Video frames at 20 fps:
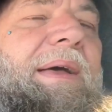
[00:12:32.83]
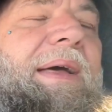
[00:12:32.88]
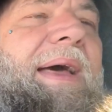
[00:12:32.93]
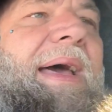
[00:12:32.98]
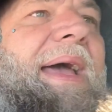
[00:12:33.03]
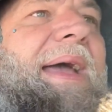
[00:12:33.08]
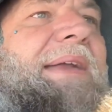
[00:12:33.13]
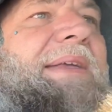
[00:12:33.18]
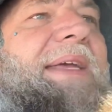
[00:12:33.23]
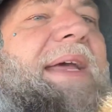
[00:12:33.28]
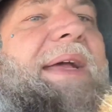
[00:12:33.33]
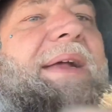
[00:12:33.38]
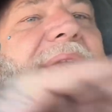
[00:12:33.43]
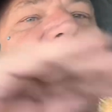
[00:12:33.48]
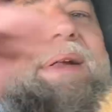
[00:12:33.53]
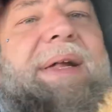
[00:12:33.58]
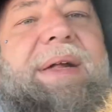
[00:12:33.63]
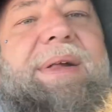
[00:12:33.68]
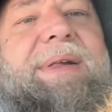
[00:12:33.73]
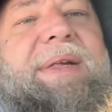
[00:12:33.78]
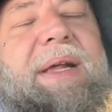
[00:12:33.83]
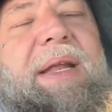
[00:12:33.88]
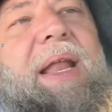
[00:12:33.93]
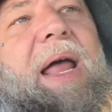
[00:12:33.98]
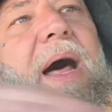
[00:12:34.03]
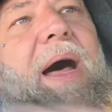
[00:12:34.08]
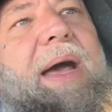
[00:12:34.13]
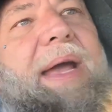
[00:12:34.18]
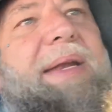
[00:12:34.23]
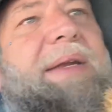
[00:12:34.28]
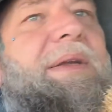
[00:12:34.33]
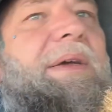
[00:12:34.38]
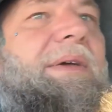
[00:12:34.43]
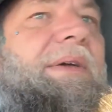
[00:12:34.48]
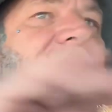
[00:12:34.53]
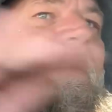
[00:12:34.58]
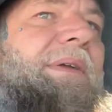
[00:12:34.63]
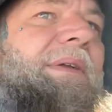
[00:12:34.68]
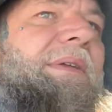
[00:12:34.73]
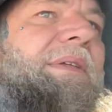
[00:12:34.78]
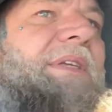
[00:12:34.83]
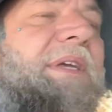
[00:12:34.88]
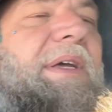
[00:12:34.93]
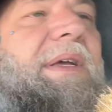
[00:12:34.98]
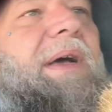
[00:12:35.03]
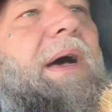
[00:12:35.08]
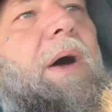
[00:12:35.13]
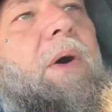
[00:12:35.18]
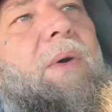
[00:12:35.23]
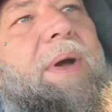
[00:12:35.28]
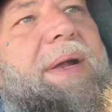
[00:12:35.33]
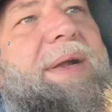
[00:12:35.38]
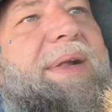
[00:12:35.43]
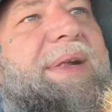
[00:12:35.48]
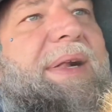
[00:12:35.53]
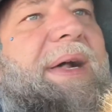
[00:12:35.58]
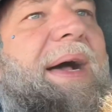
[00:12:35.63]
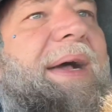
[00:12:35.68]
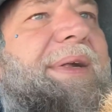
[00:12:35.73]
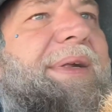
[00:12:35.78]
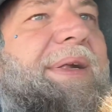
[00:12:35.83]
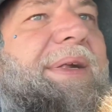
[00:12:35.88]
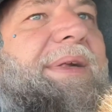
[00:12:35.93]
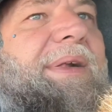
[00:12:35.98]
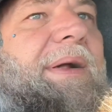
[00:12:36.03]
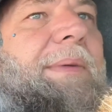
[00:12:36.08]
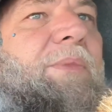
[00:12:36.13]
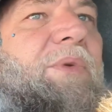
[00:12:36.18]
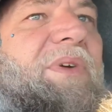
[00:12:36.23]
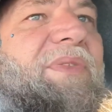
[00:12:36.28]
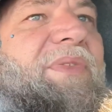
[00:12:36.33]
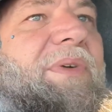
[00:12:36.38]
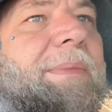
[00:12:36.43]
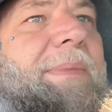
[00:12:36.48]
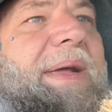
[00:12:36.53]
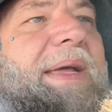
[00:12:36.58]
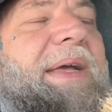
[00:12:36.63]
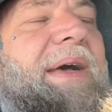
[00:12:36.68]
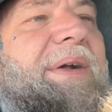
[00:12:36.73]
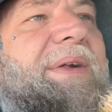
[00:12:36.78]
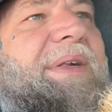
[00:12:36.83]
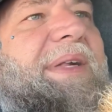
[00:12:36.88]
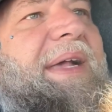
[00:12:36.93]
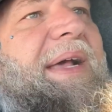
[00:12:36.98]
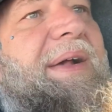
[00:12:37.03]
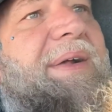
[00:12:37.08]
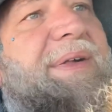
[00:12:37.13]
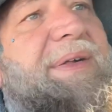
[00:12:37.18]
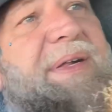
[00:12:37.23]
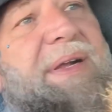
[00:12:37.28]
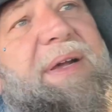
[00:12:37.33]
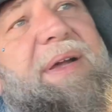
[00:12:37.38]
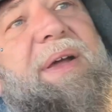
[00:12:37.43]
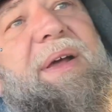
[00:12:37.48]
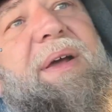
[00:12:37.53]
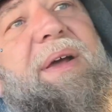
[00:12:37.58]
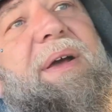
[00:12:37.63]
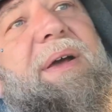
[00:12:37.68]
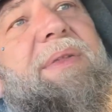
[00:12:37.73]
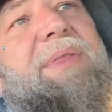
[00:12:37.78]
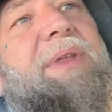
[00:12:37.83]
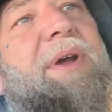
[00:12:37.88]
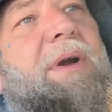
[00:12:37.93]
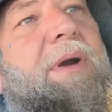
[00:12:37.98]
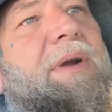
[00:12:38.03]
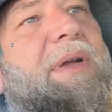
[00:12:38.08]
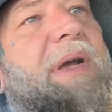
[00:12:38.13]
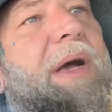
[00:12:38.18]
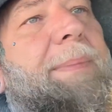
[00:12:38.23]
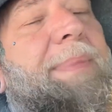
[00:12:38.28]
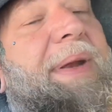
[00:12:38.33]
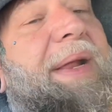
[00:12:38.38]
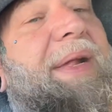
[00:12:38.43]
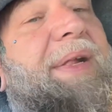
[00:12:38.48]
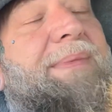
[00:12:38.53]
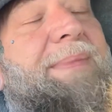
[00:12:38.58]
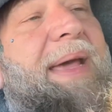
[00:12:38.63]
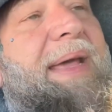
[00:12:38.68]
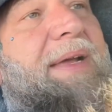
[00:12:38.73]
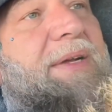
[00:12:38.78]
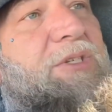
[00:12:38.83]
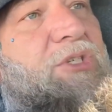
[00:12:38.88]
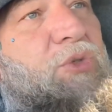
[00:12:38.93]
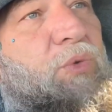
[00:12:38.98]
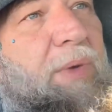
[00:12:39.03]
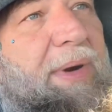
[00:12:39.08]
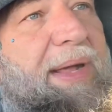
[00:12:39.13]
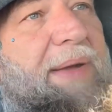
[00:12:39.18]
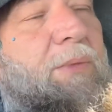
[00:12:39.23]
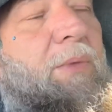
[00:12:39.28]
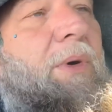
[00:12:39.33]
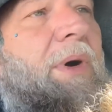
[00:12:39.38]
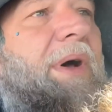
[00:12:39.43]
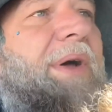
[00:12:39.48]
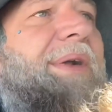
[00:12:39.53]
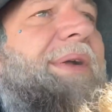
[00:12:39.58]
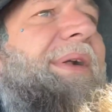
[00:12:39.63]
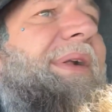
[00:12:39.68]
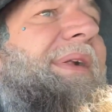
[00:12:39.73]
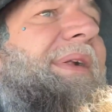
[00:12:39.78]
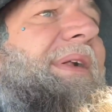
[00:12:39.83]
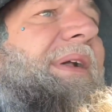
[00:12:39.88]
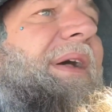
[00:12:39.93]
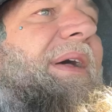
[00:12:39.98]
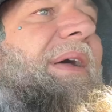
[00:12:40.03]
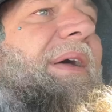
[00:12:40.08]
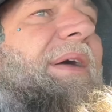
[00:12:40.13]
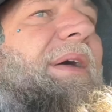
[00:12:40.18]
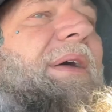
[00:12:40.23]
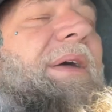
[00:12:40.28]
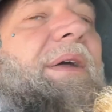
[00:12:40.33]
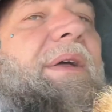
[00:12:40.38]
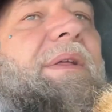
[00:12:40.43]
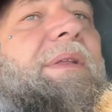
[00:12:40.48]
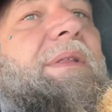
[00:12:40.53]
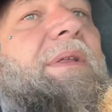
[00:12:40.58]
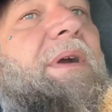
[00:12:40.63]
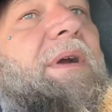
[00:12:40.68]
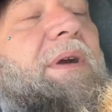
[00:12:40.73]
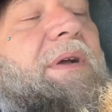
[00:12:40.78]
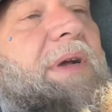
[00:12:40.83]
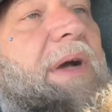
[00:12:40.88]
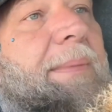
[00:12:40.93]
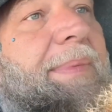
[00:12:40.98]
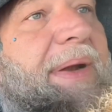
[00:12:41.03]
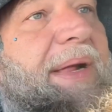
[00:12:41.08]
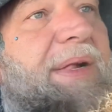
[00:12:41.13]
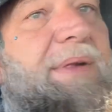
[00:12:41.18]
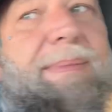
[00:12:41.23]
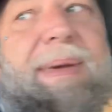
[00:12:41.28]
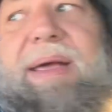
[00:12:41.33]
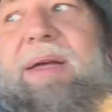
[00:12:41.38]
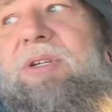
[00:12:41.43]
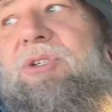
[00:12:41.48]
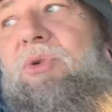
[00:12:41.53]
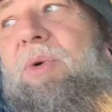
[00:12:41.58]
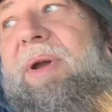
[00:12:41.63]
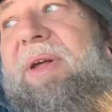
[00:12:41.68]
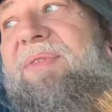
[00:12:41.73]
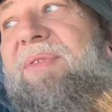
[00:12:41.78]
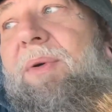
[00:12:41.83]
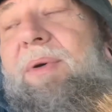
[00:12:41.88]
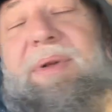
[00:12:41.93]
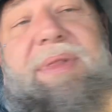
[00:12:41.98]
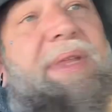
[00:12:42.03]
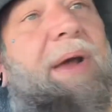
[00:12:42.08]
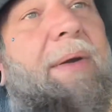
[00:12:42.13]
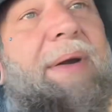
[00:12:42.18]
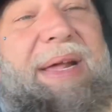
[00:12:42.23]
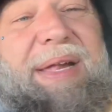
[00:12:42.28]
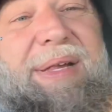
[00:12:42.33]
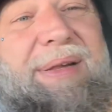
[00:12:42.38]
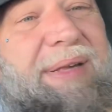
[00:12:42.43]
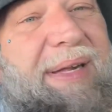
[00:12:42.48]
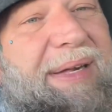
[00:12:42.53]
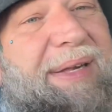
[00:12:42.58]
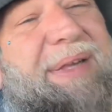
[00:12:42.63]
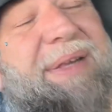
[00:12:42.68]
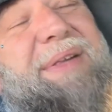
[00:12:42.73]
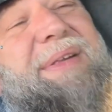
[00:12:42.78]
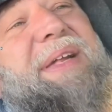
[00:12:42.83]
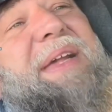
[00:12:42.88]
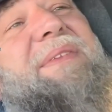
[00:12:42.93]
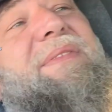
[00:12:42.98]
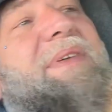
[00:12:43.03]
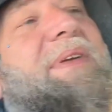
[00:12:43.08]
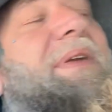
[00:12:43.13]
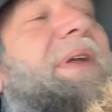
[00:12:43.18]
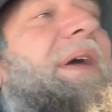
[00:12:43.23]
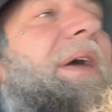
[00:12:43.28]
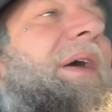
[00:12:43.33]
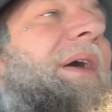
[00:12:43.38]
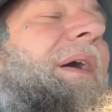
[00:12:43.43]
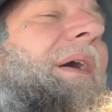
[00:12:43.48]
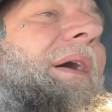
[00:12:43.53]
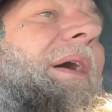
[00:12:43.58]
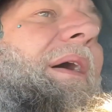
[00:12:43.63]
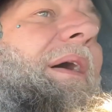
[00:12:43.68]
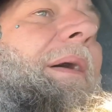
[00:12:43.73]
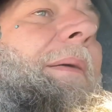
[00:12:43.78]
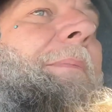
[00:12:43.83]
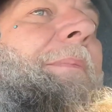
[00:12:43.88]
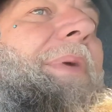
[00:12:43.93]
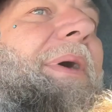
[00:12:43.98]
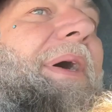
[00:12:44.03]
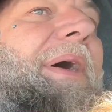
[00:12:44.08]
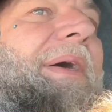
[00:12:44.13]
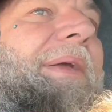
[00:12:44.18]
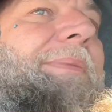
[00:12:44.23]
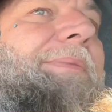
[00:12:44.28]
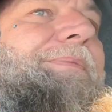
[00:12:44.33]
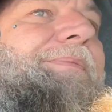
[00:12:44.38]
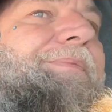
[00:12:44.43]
18s as the line to go and size the subwoofer, because yes, there are companies making 21s. There are companies making 24s, 36s even. But